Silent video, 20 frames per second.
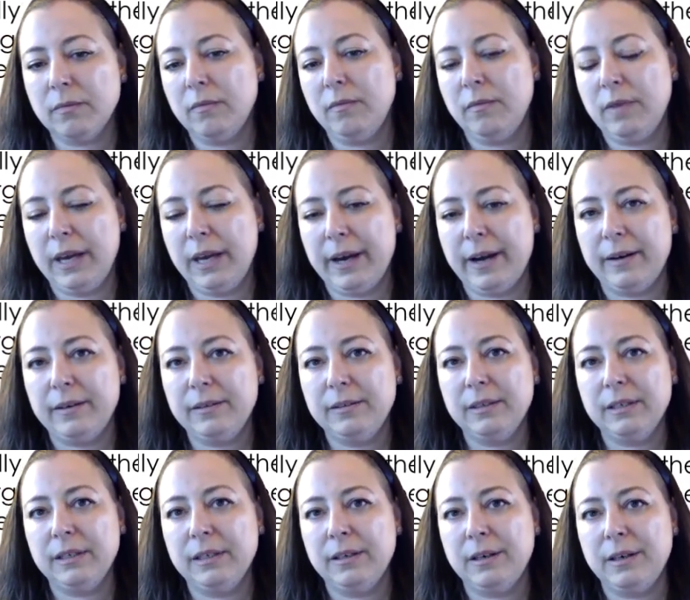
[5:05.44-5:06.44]
yeah,
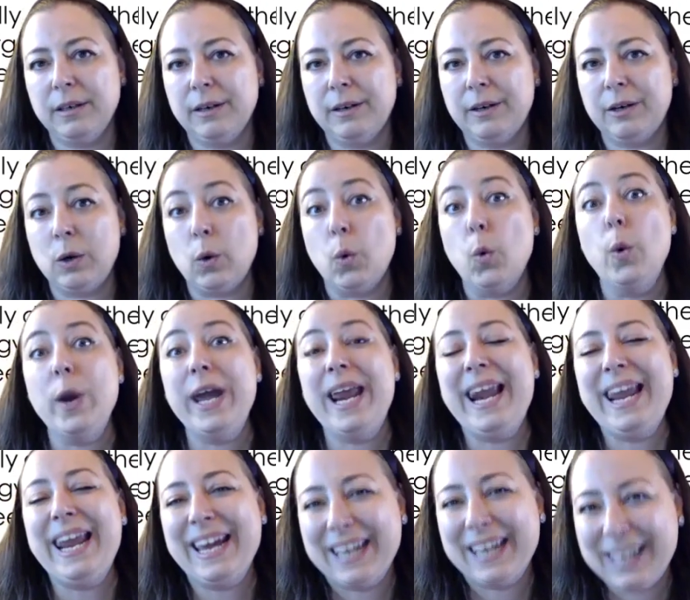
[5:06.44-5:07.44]

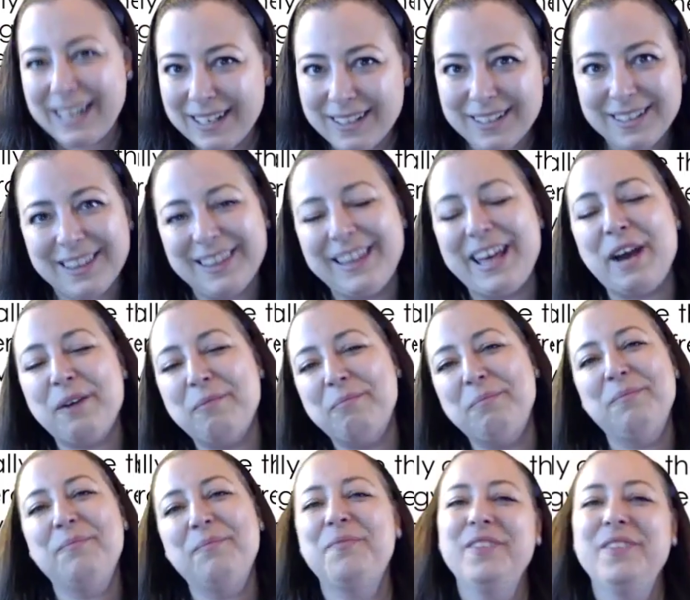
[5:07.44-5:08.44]
willing
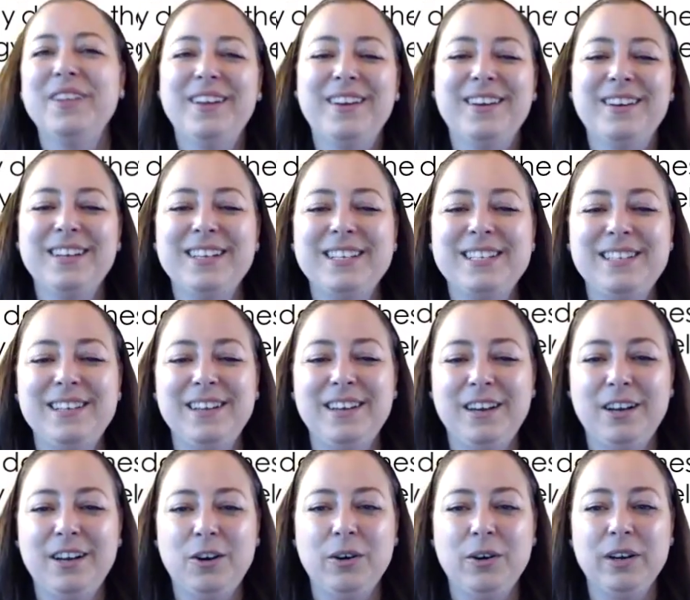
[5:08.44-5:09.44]
them. It's the
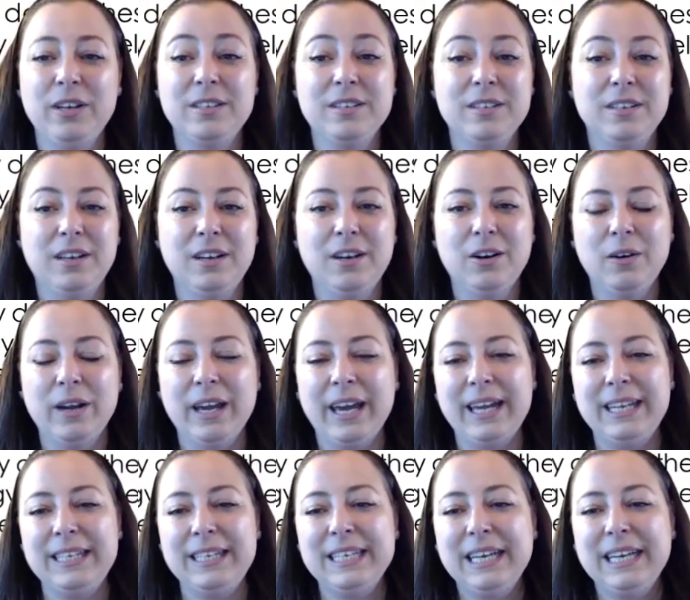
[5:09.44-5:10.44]
ego, it's an ego
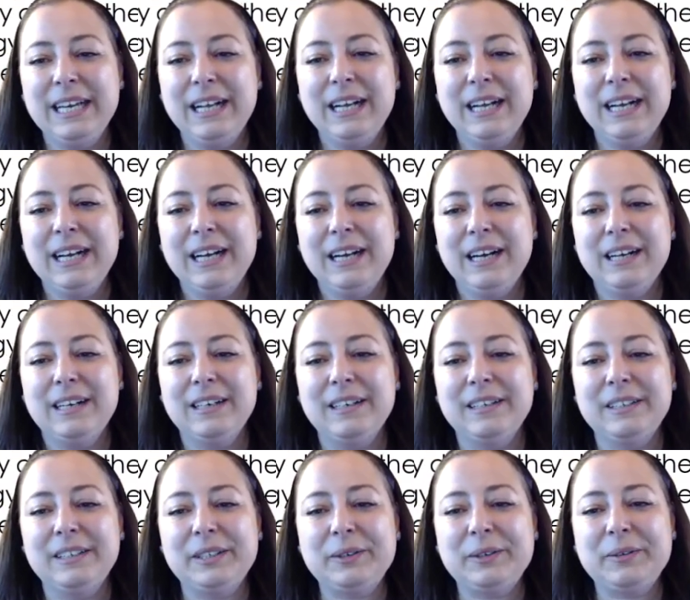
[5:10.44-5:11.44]
gate,
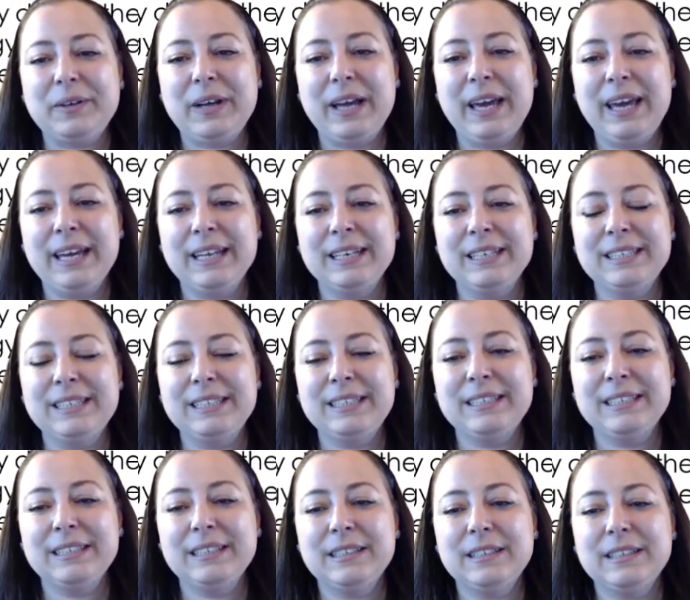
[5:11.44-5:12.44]

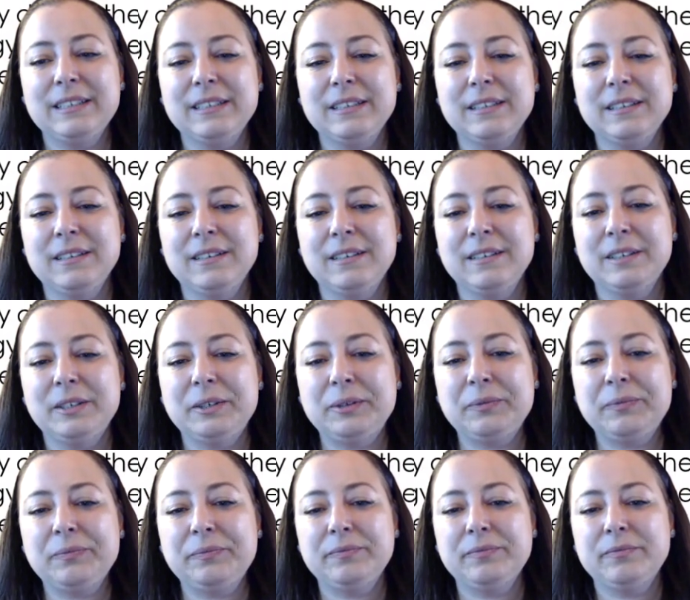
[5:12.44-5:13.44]
and
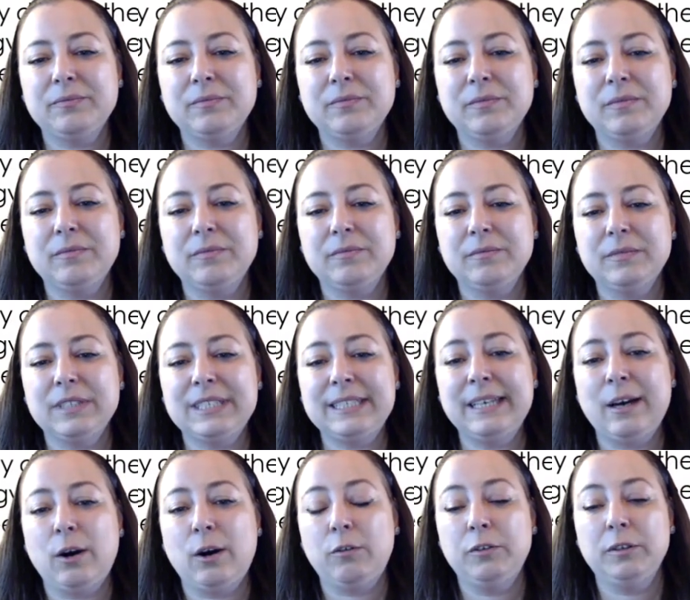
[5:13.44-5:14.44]
um,
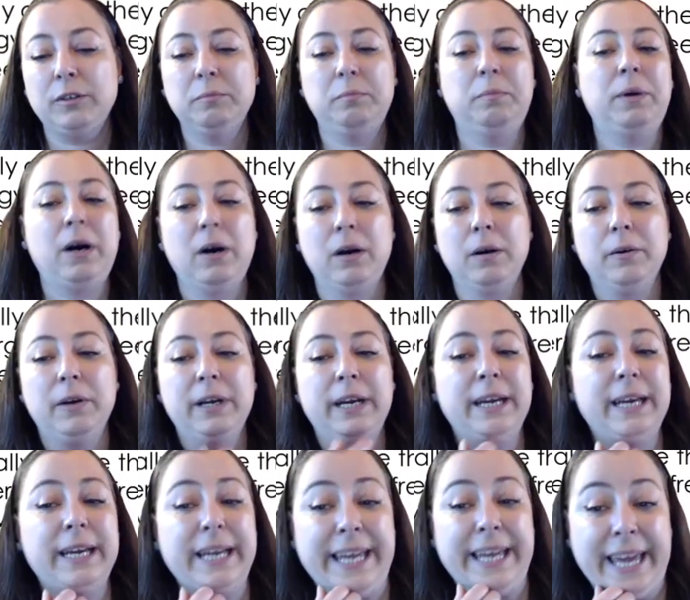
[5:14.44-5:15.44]

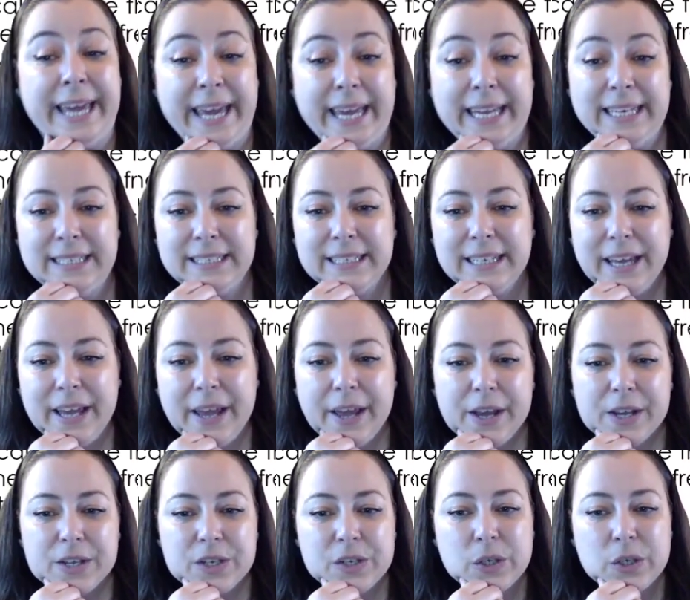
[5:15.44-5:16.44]
self-empowering gate.
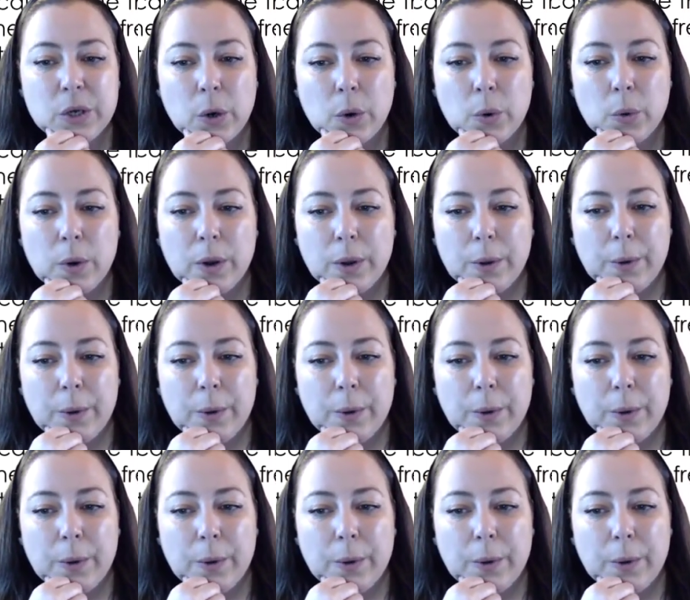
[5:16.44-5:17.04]
So